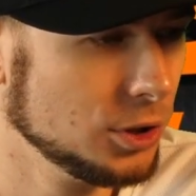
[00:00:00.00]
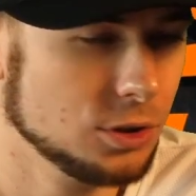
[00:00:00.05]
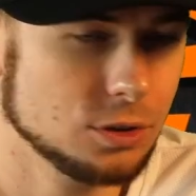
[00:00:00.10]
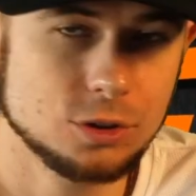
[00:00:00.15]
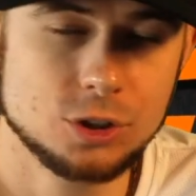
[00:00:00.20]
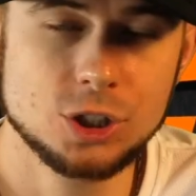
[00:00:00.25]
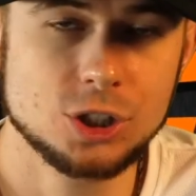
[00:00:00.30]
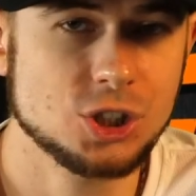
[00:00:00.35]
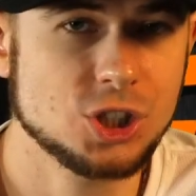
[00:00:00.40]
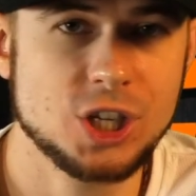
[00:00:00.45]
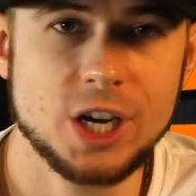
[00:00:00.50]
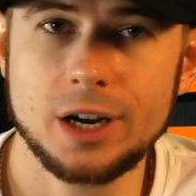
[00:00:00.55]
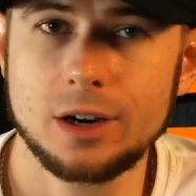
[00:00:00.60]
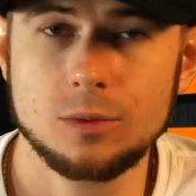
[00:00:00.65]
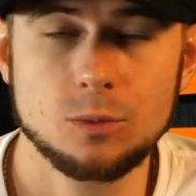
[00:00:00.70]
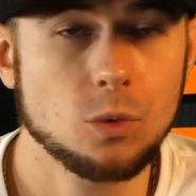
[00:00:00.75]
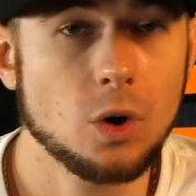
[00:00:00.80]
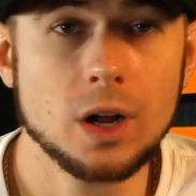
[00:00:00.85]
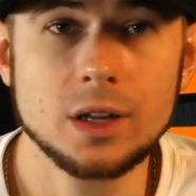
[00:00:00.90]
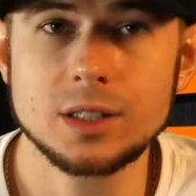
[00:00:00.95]
Just check
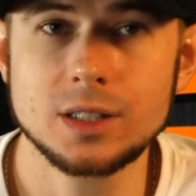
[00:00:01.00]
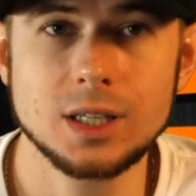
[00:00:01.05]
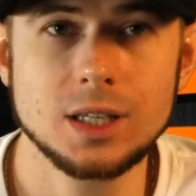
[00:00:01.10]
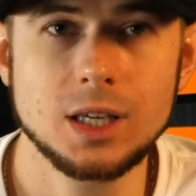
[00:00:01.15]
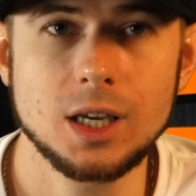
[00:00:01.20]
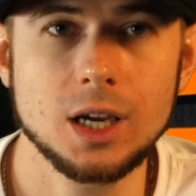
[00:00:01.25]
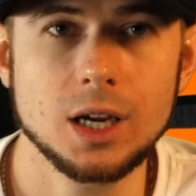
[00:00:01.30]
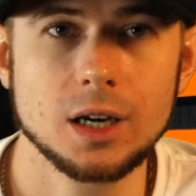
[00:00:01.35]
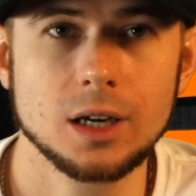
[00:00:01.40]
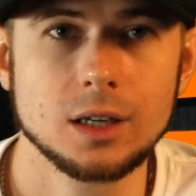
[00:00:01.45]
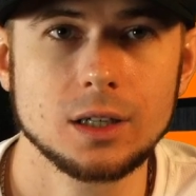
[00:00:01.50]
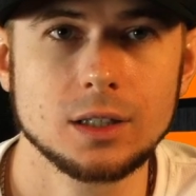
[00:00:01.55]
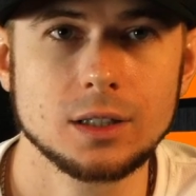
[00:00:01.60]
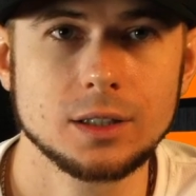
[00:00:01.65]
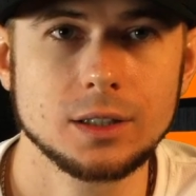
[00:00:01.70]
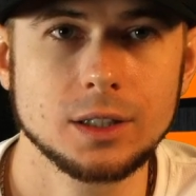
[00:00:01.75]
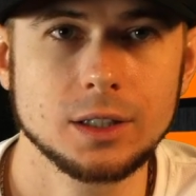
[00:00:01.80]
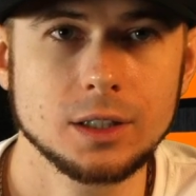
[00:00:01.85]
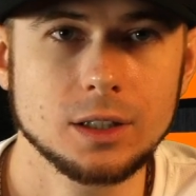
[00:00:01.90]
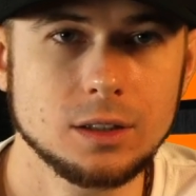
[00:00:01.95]
once a year,
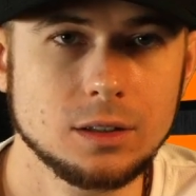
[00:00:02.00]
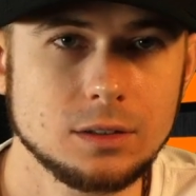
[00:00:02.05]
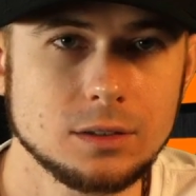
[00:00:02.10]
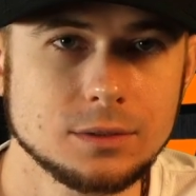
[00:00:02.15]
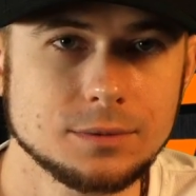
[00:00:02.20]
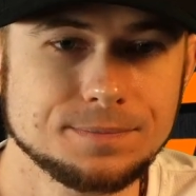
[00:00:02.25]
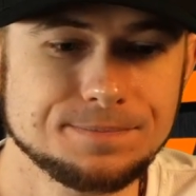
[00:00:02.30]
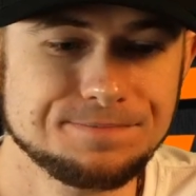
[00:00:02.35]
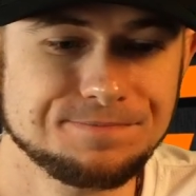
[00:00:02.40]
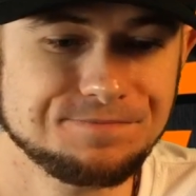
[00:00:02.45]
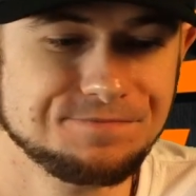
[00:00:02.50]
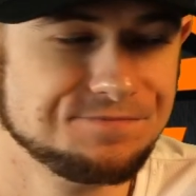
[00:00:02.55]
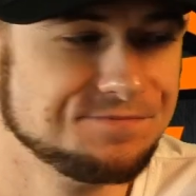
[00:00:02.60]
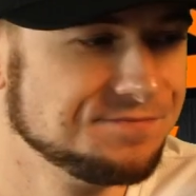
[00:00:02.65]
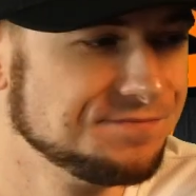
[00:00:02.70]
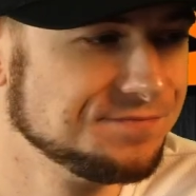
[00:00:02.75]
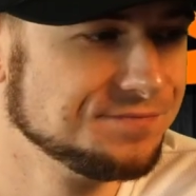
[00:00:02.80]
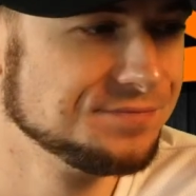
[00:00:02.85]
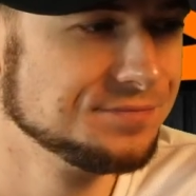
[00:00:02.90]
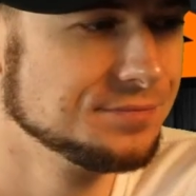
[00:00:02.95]
you know,
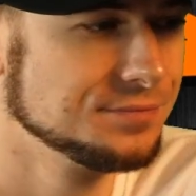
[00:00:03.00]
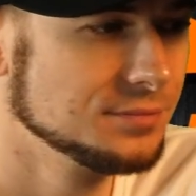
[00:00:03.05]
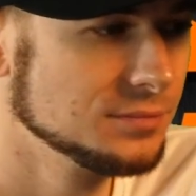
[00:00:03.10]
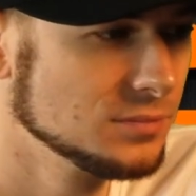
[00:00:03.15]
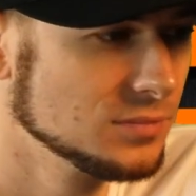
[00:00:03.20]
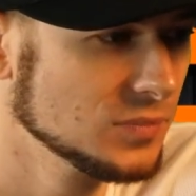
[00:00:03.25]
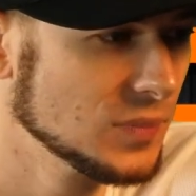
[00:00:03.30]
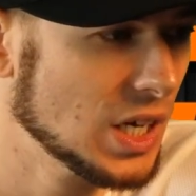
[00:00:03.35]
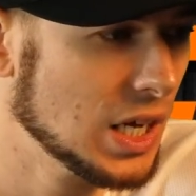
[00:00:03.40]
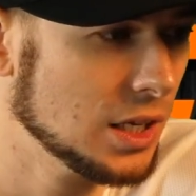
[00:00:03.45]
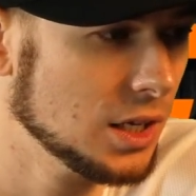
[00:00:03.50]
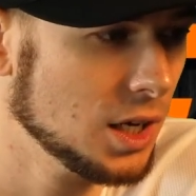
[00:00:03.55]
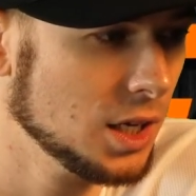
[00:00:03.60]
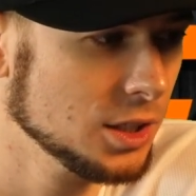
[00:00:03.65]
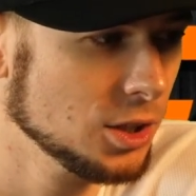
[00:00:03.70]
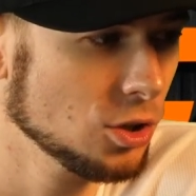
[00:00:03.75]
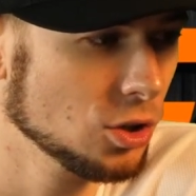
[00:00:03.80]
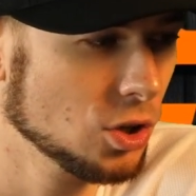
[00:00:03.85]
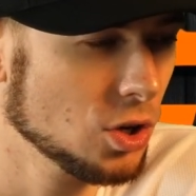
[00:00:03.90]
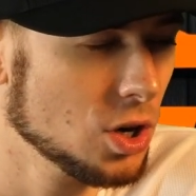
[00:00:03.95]
on
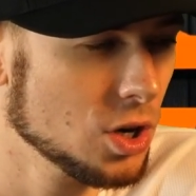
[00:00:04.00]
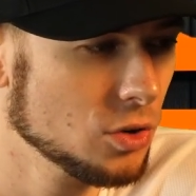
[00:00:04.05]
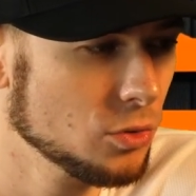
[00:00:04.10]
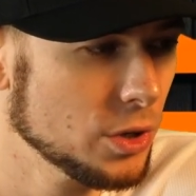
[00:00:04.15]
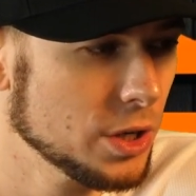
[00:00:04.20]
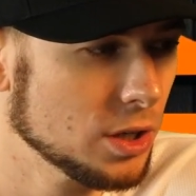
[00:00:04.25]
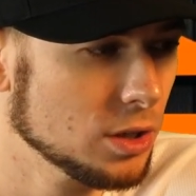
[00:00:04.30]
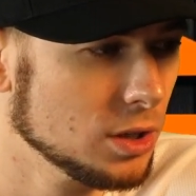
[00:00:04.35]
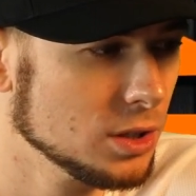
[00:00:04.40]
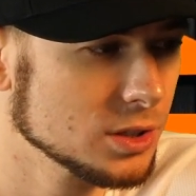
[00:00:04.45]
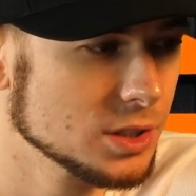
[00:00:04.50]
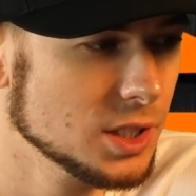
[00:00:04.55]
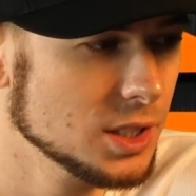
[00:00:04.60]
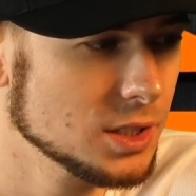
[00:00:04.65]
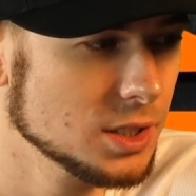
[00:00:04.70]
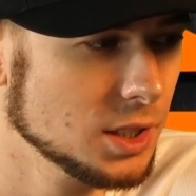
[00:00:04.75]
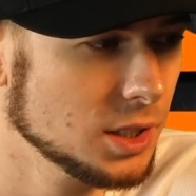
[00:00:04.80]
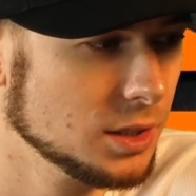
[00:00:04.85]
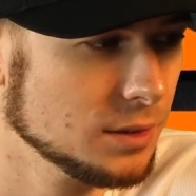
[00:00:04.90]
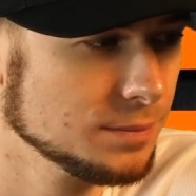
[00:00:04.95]
your car recalls. That's
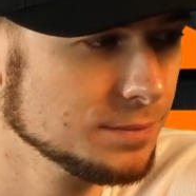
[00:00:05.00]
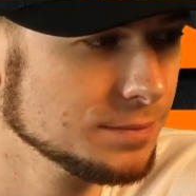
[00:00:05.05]
it.